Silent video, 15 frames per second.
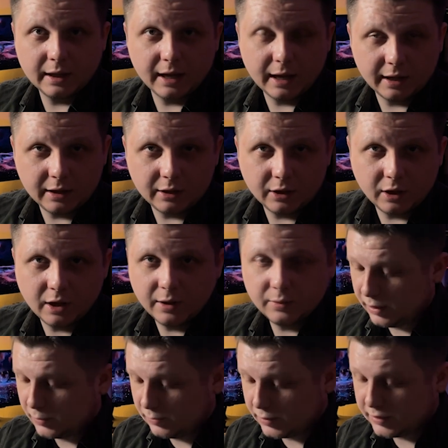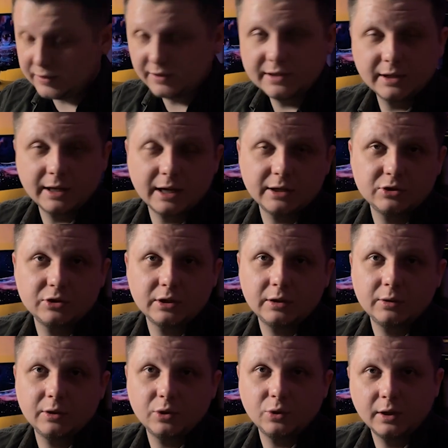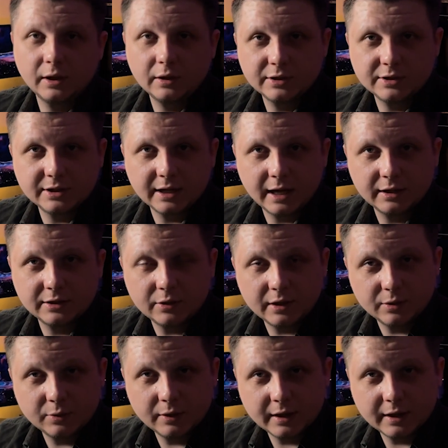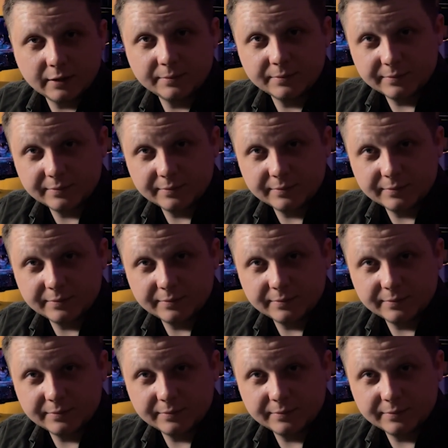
and calmly print the sketch in the required size right away.